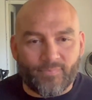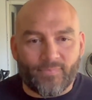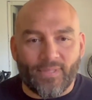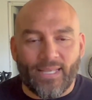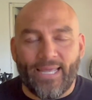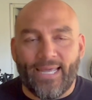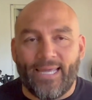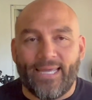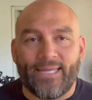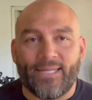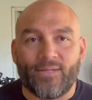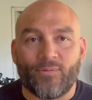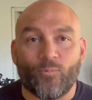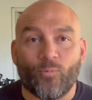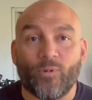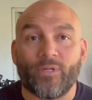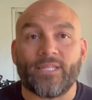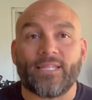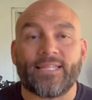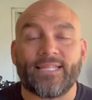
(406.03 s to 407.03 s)
And
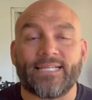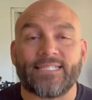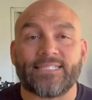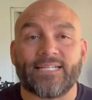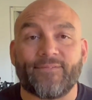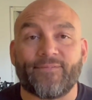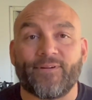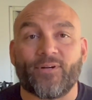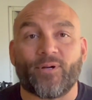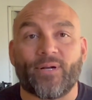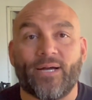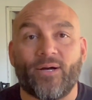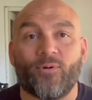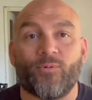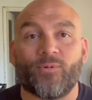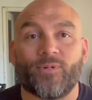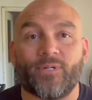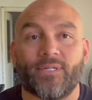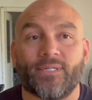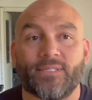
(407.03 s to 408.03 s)
one of the things that I figured out
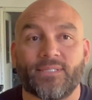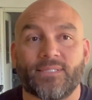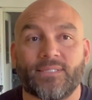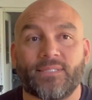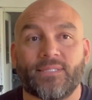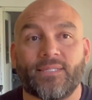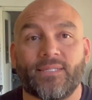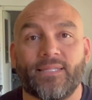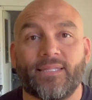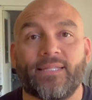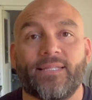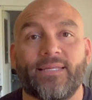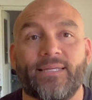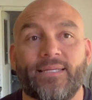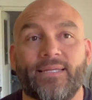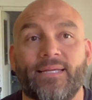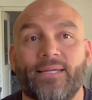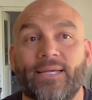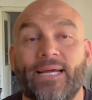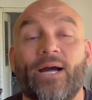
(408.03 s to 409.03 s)
was
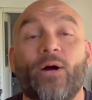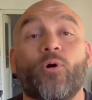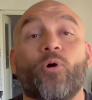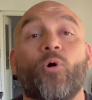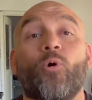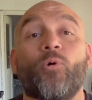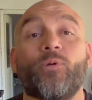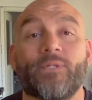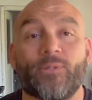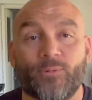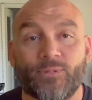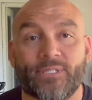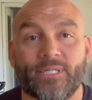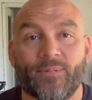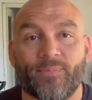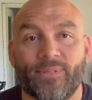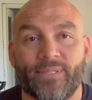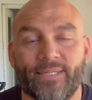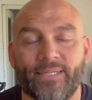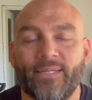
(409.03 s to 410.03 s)
how cold it was going to
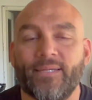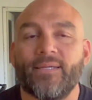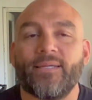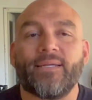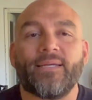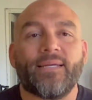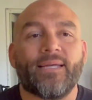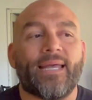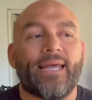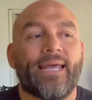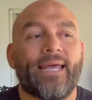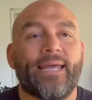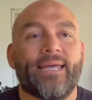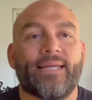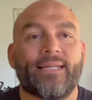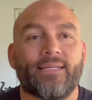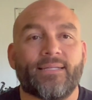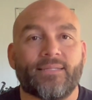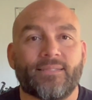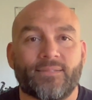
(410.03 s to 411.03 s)
be,
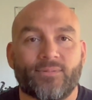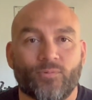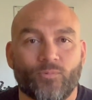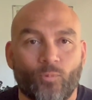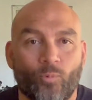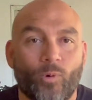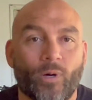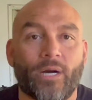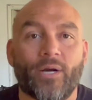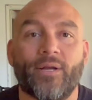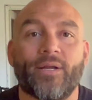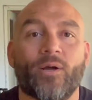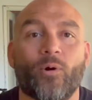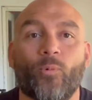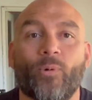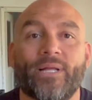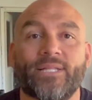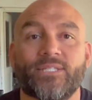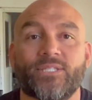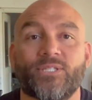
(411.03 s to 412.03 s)
and wearing a
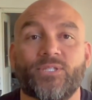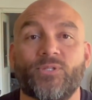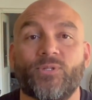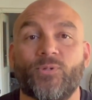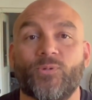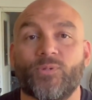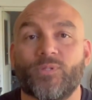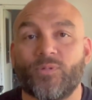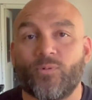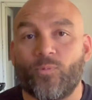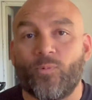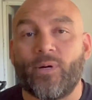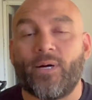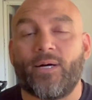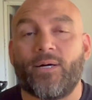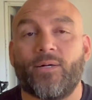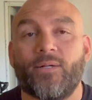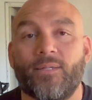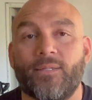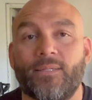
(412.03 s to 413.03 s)
wetsuit
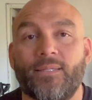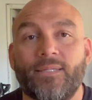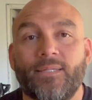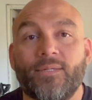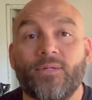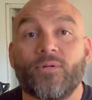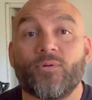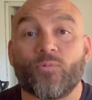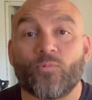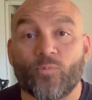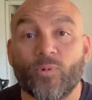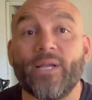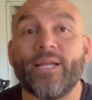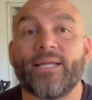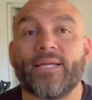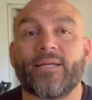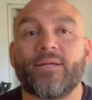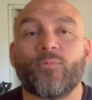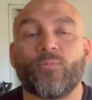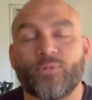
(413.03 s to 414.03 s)
while
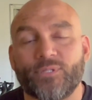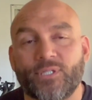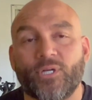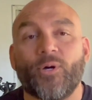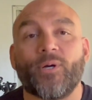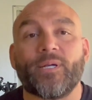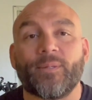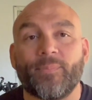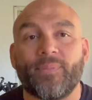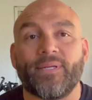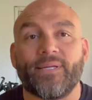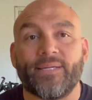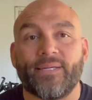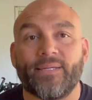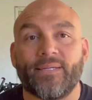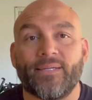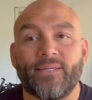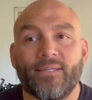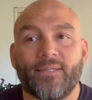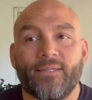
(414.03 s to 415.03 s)
running was going to be